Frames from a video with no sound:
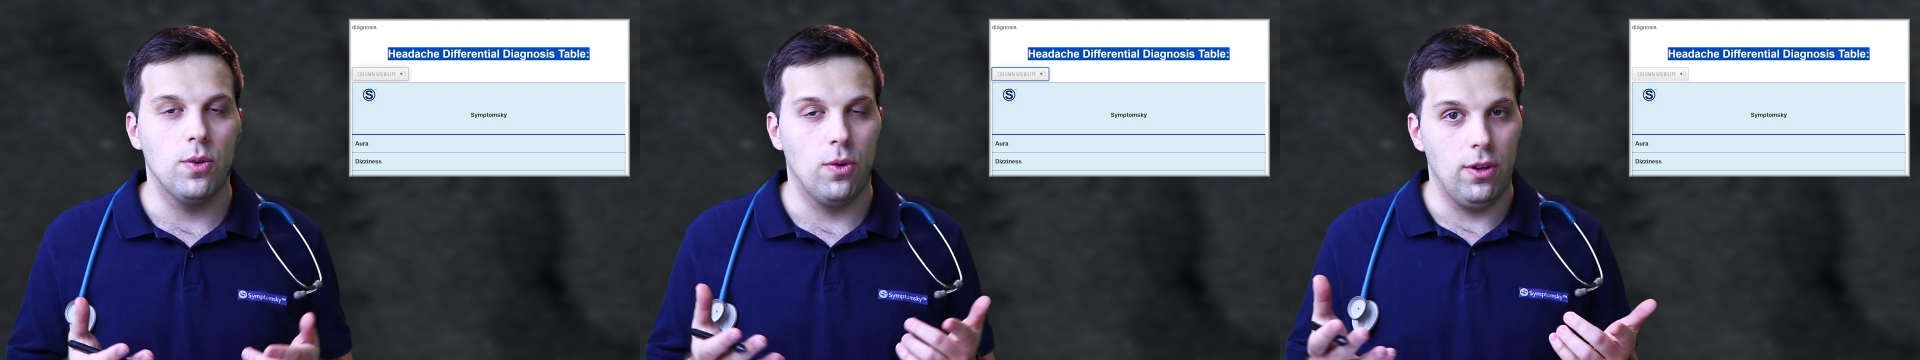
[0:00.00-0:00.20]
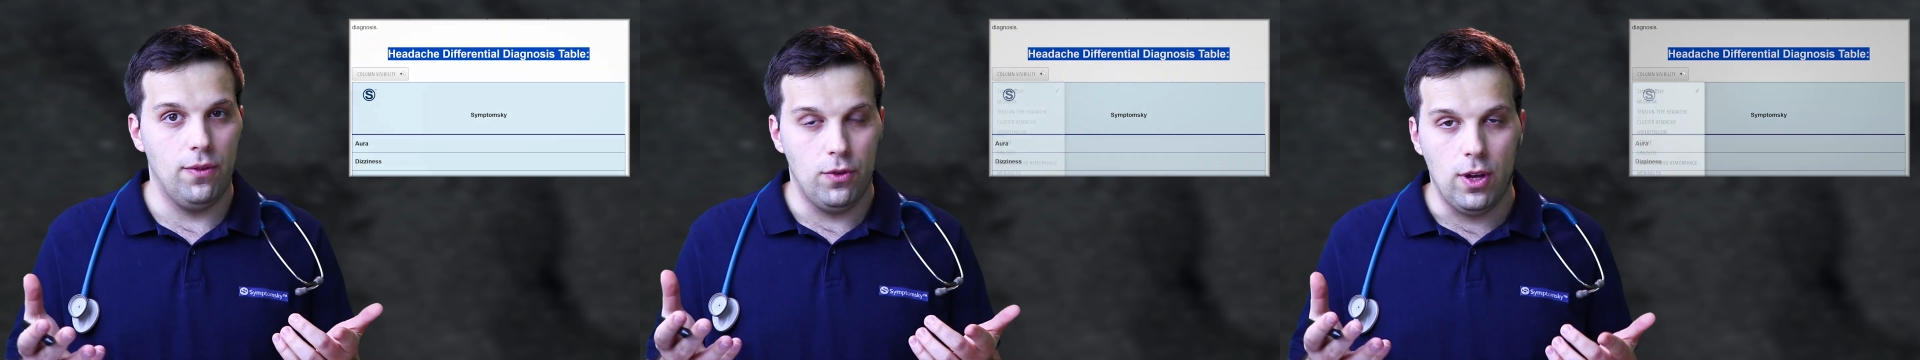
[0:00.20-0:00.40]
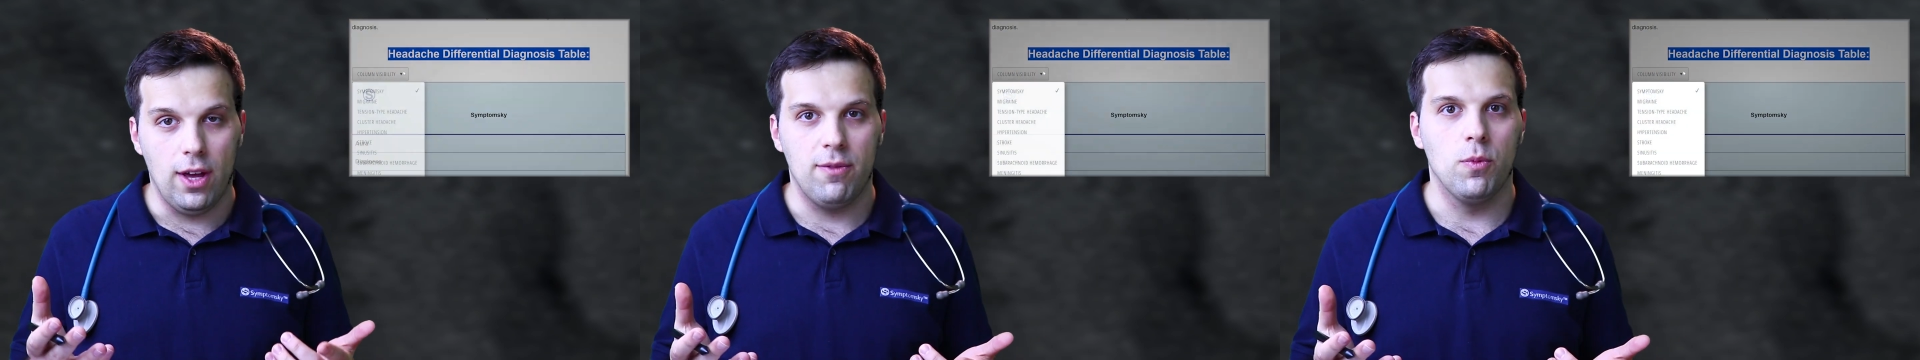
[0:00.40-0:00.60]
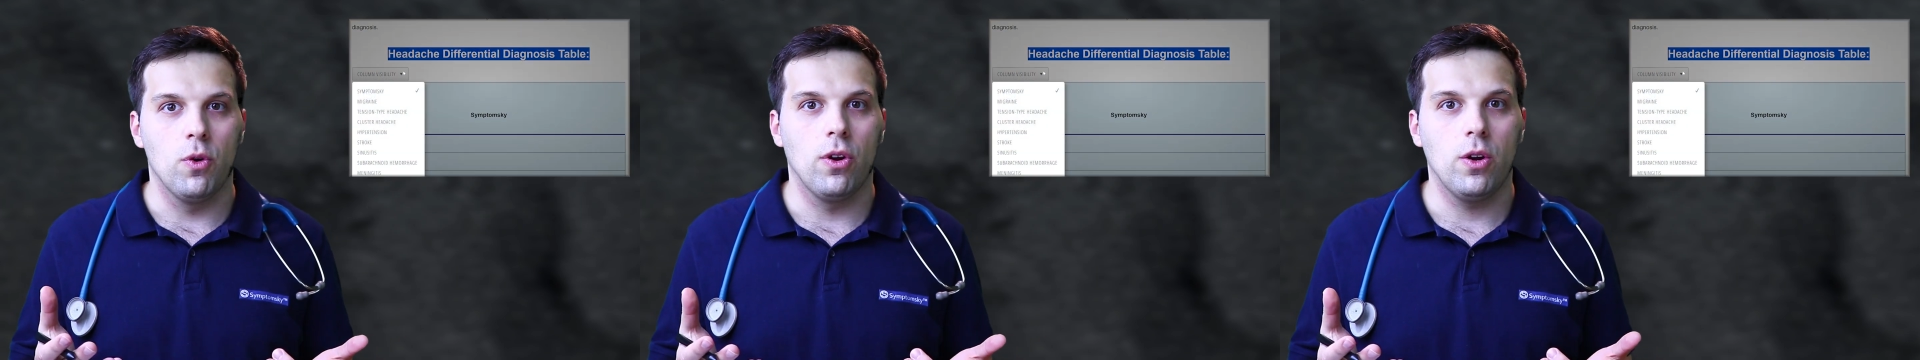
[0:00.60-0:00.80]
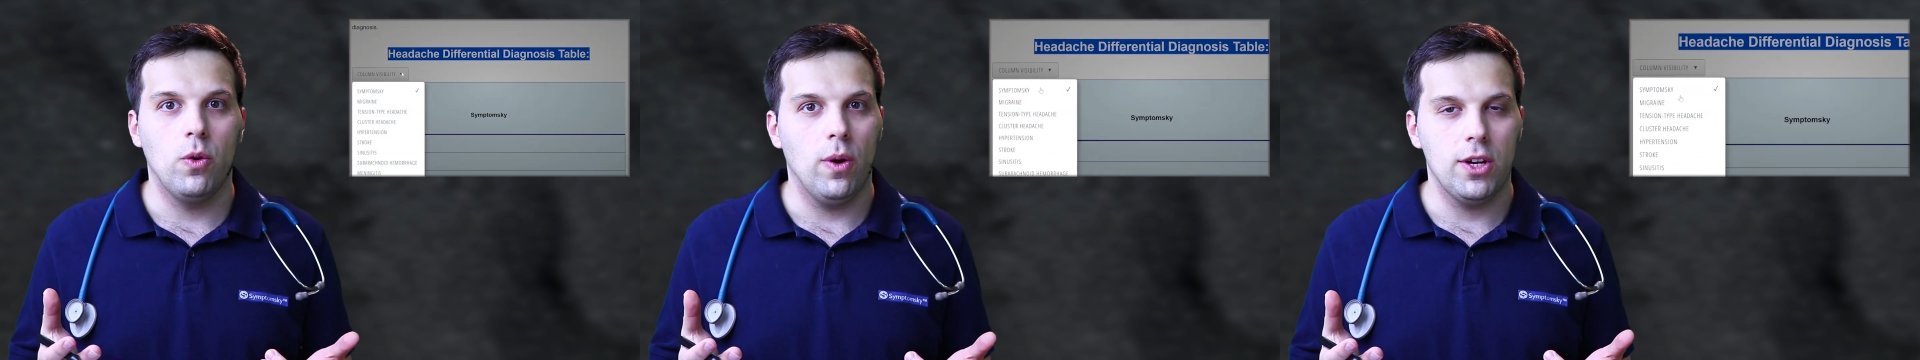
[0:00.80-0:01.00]
or if you have
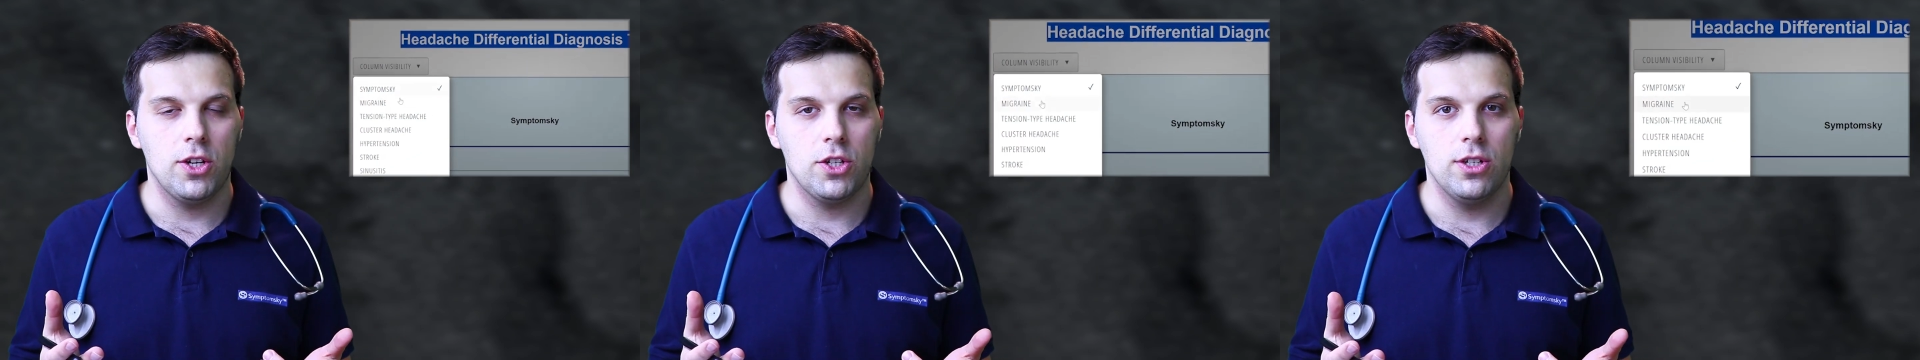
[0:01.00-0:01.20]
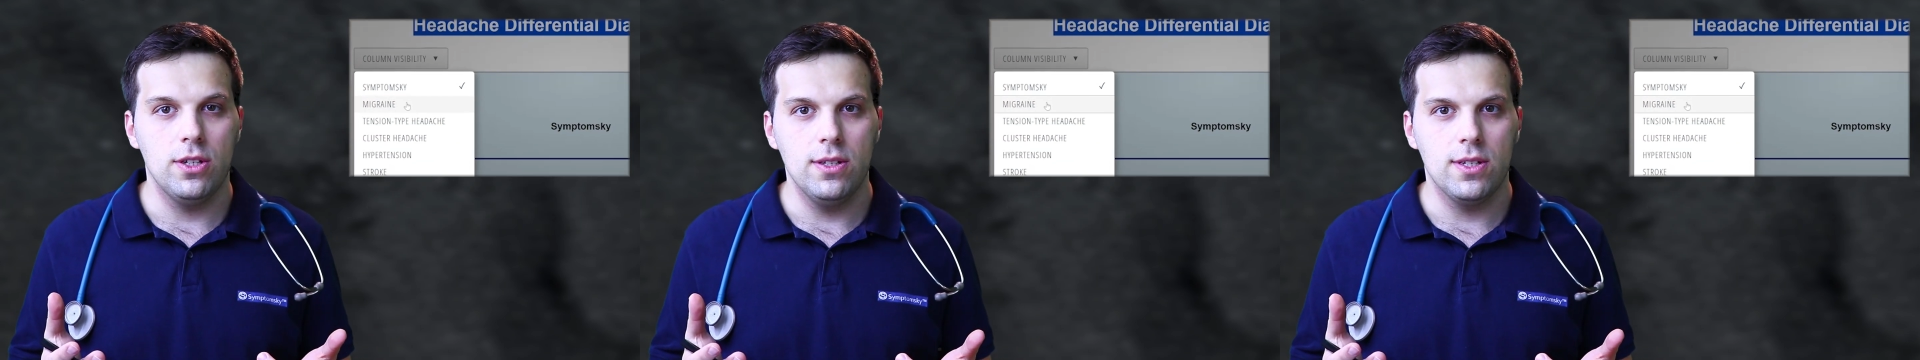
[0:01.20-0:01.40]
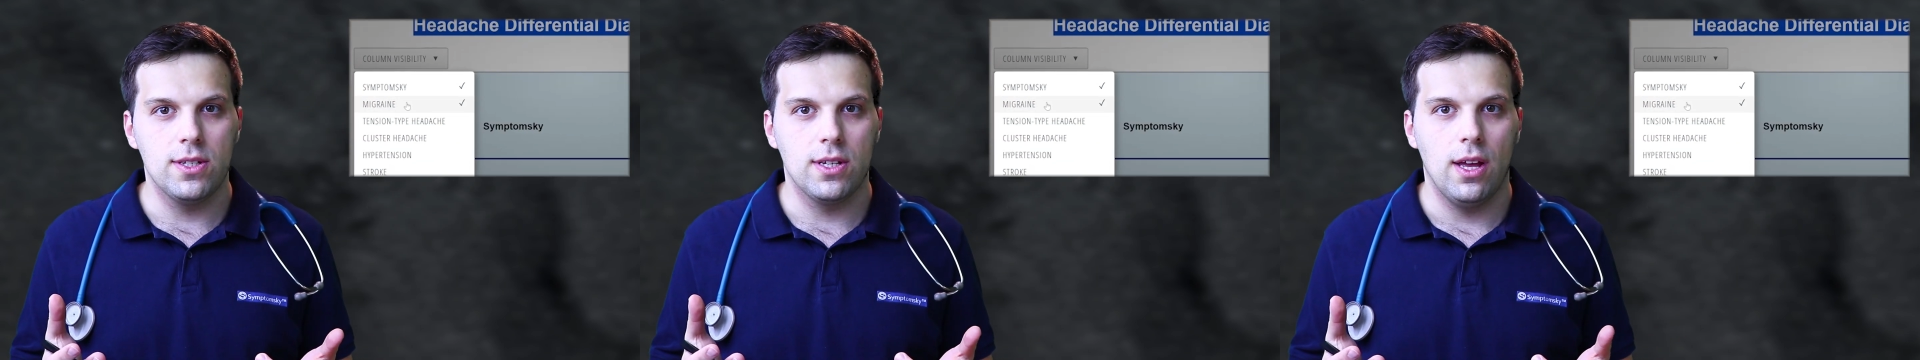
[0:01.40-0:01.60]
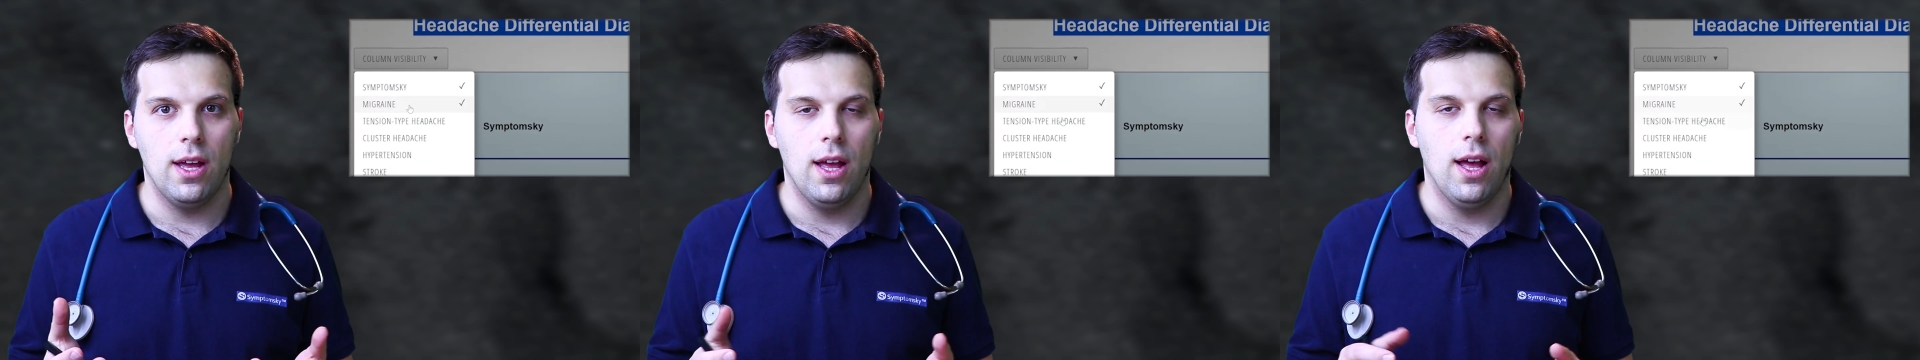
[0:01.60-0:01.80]
more questions,